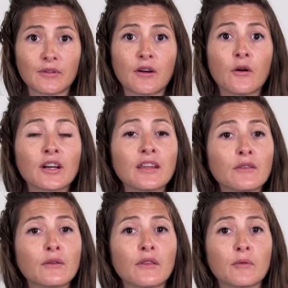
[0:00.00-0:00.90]
according
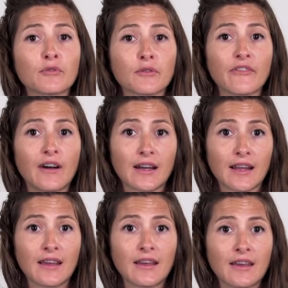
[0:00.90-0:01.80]
to their
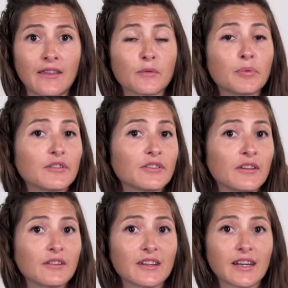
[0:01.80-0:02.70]
profile, their
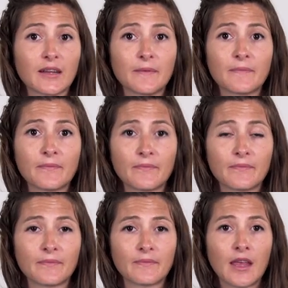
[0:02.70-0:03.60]
personality,
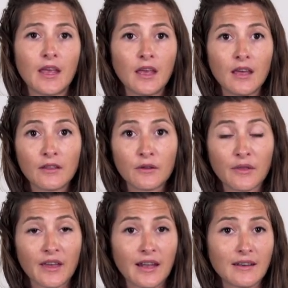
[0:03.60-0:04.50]
to
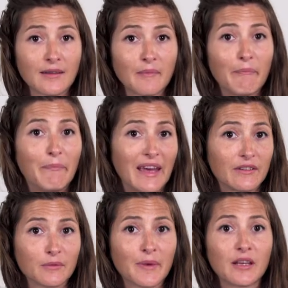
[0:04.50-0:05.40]
then
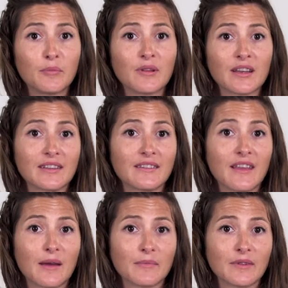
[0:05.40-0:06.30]
better manipulate
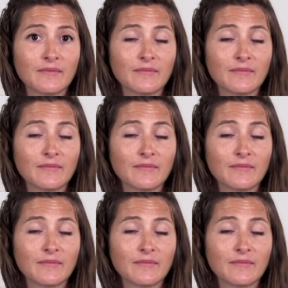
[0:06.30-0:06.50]
them.